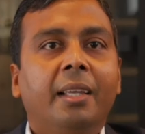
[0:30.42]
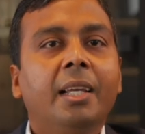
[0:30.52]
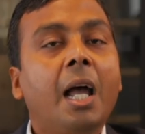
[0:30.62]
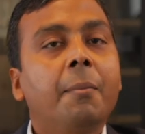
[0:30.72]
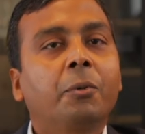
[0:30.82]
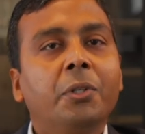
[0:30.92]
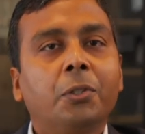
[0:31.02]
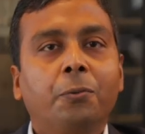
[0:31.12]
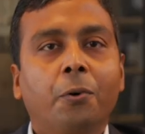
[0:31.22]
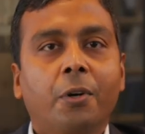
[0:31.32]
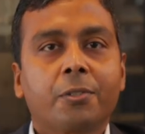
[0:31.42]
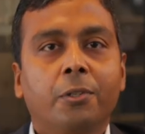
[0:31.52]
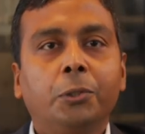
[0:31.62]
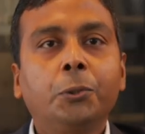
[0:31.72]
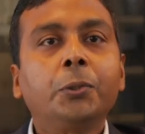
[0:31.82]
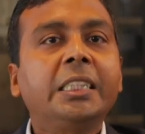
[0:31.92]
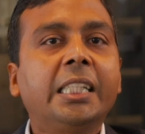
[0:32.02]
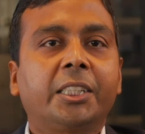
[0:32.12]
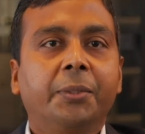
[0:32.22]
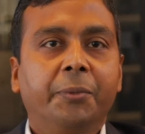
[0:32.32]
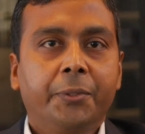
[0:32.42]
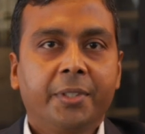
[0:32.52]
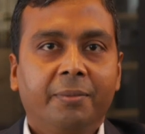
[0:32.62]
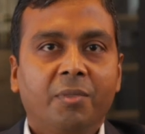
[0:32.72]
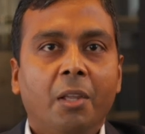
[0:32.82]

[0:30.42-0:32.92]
Here I am going to focus on 2 key attributes